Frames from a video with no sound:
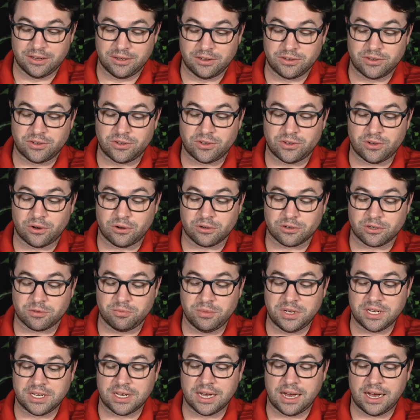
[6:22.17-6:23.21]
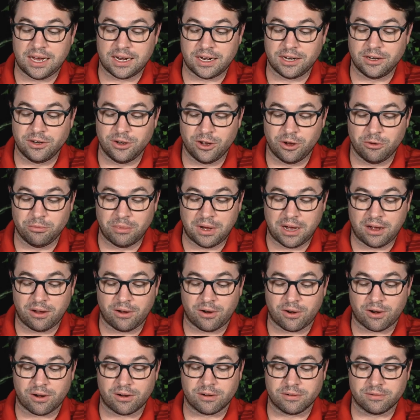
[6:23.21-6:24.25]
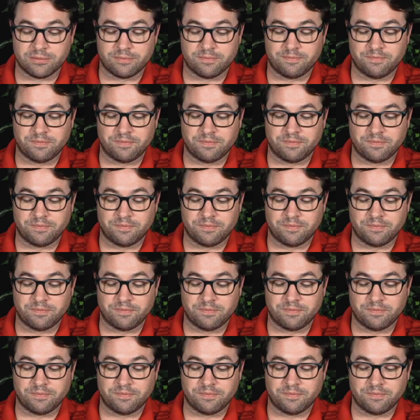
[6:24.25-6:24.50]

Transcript: Search me, God, and know my heart.